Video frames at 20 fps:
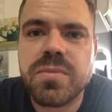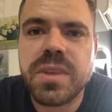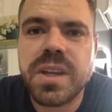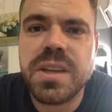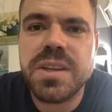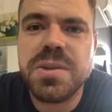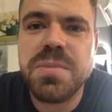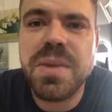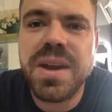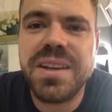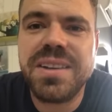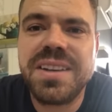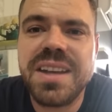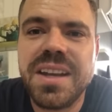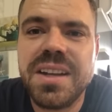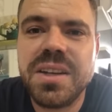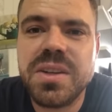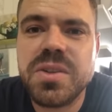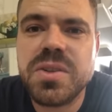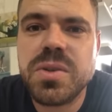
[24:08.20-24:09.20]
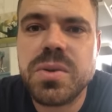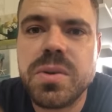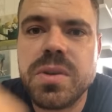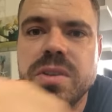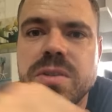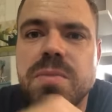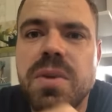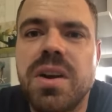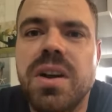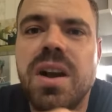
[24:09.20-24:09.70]
He made Kenny into a
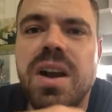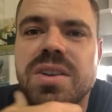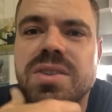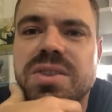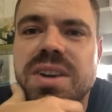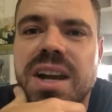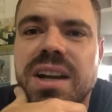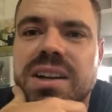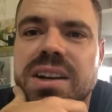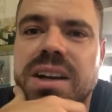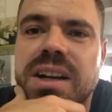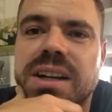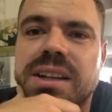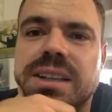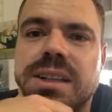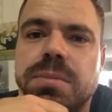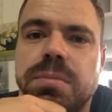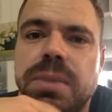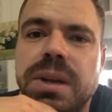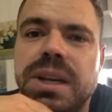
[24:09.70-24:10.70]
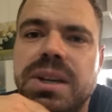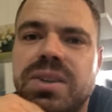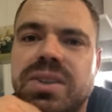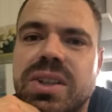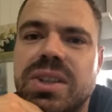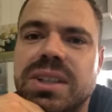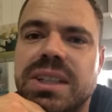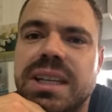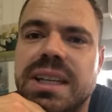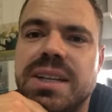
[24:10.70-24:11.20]
smart contract god and bailed
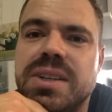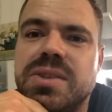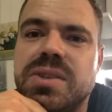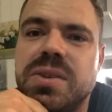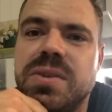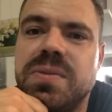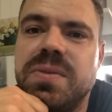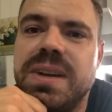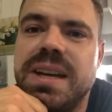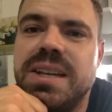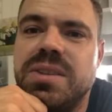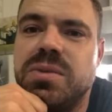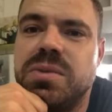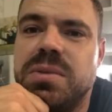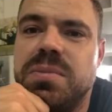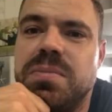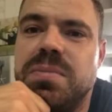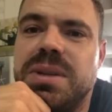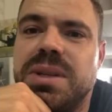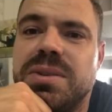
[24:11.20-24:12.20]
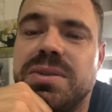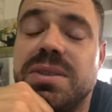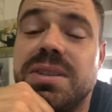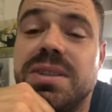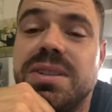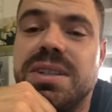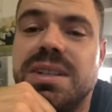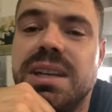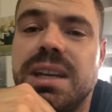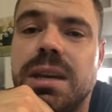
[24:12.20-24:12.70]
on Kenny so fast when
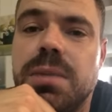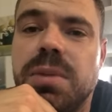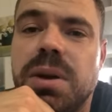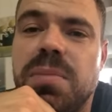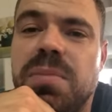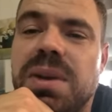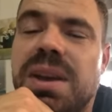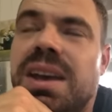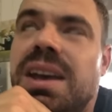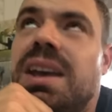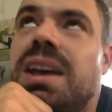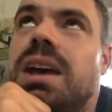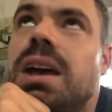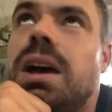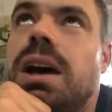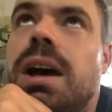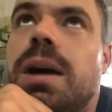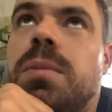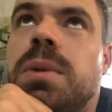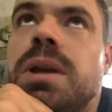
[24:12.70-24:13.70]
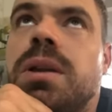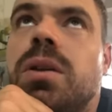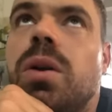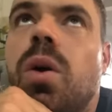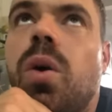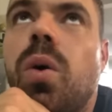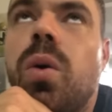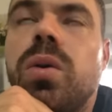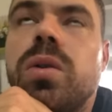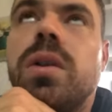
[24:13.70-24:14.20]
POCG came up. I
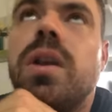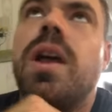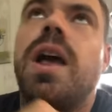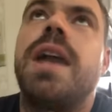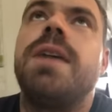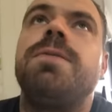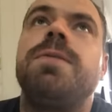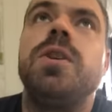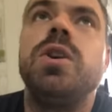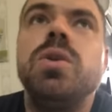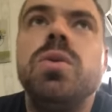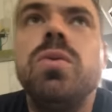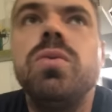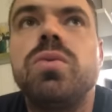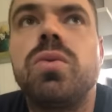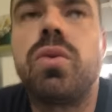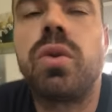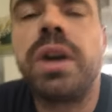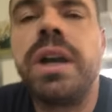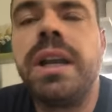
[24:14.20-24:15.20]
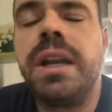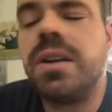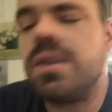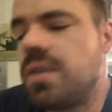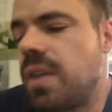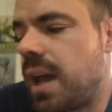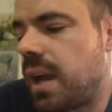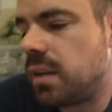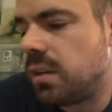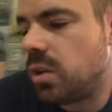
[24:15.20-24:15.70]
mean, if you read
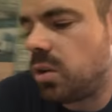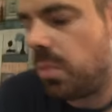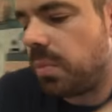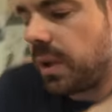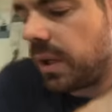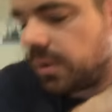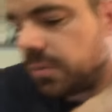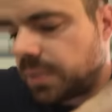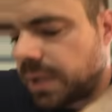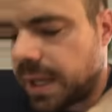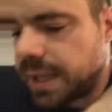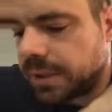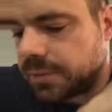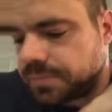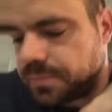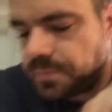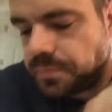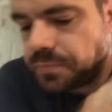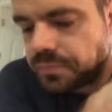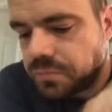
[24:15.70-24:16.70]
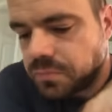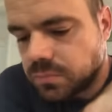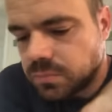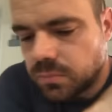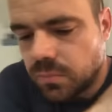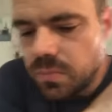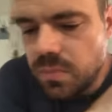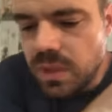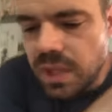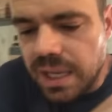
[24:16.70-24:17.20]
into that a little bit, like
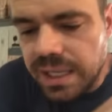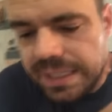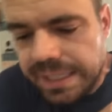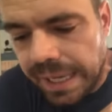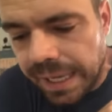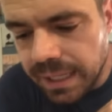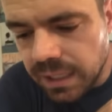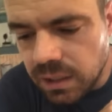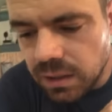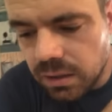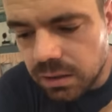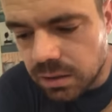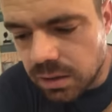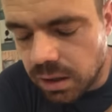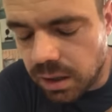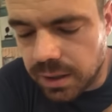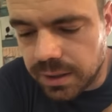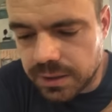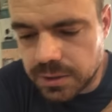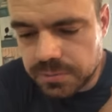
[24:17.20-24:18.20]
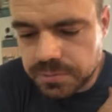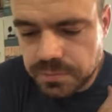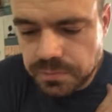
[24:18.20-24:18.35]
Kenny's a